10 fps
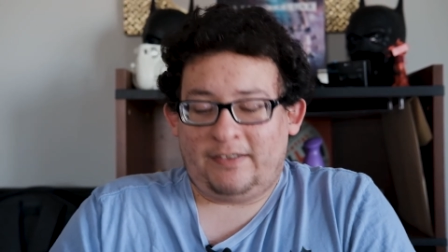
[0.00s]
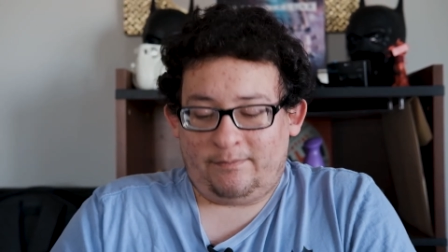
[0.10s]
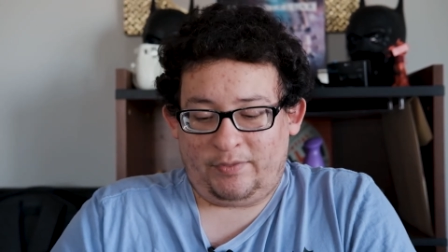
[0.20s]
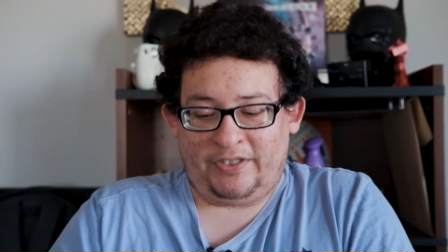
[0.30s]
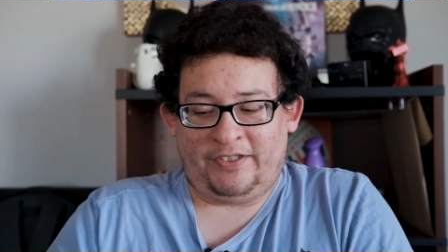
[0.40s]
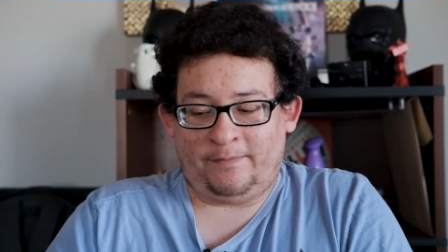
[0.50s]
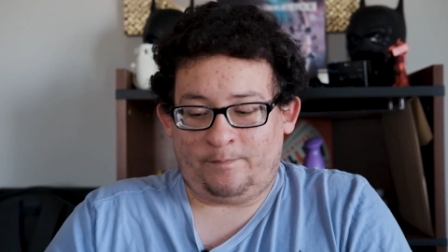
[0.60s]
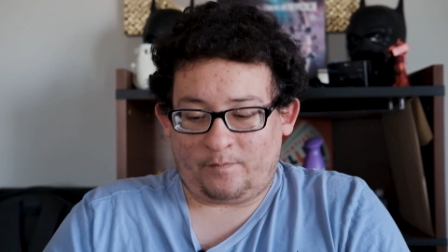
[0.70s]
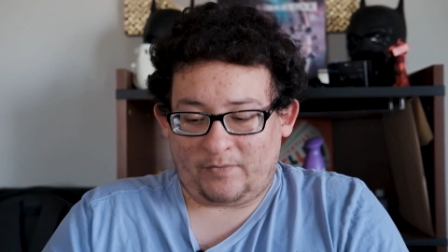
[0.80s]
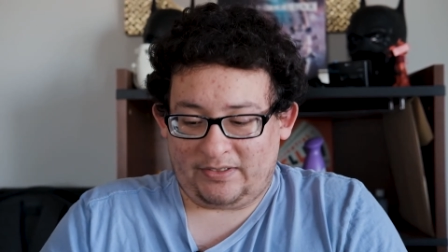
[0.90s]
But
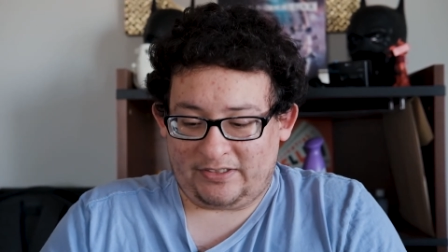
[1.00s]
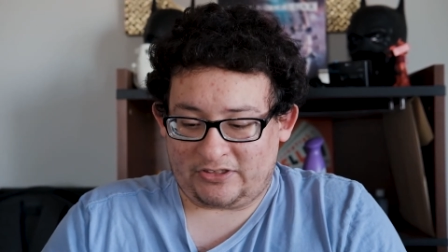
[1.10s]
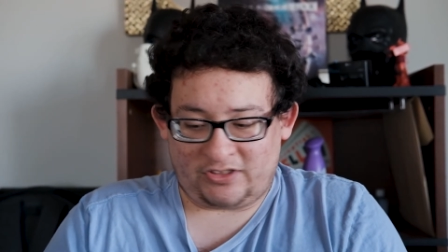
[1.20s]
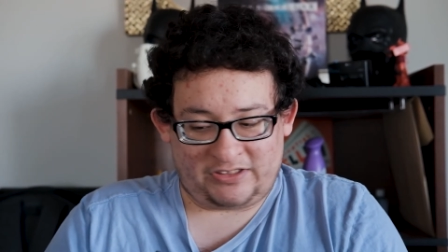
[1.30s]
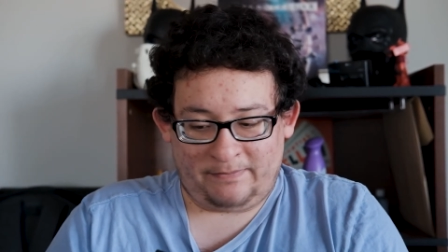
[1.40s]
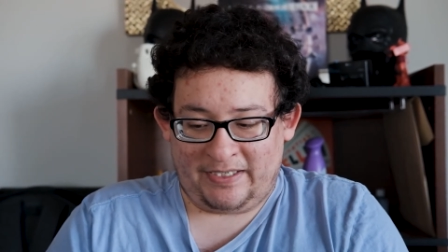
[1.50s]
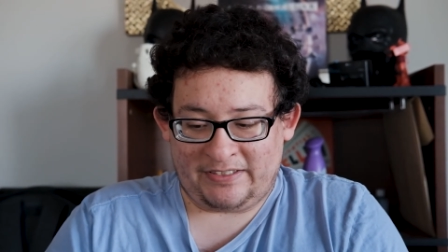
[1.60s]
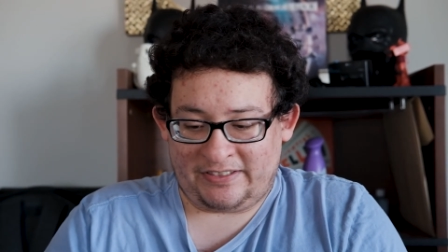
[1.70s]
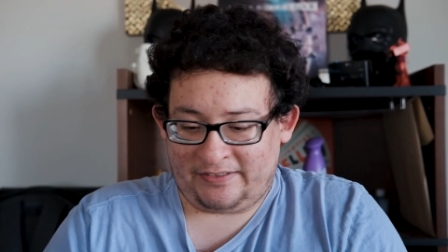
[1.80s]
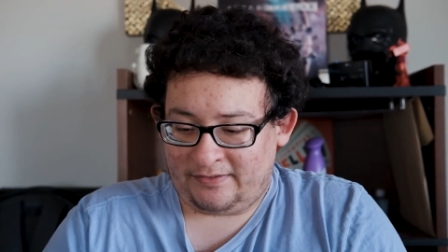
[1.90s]
this looks
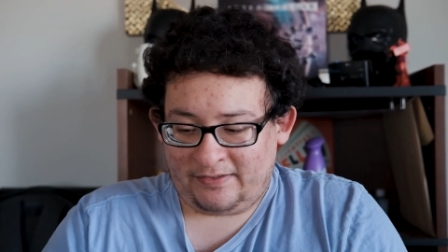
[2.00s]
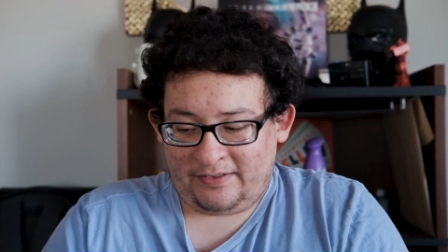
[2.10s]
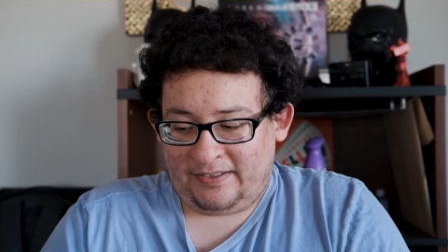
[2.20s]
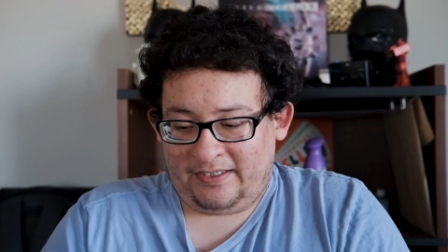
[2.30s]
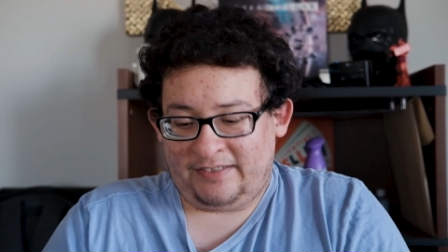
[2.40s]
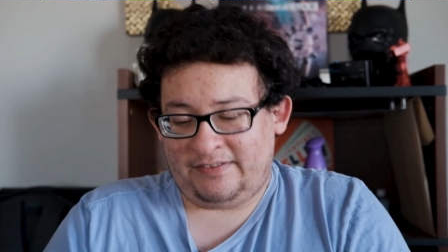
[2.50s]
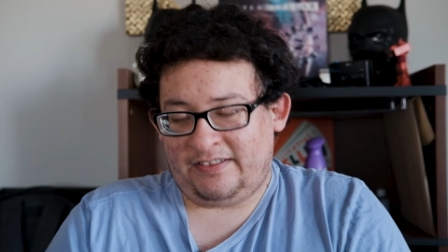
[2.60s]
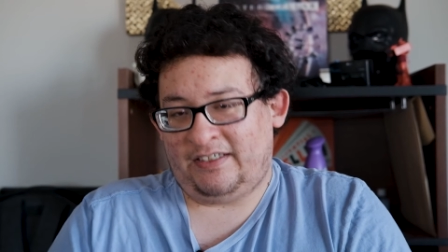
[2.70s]
amazing, and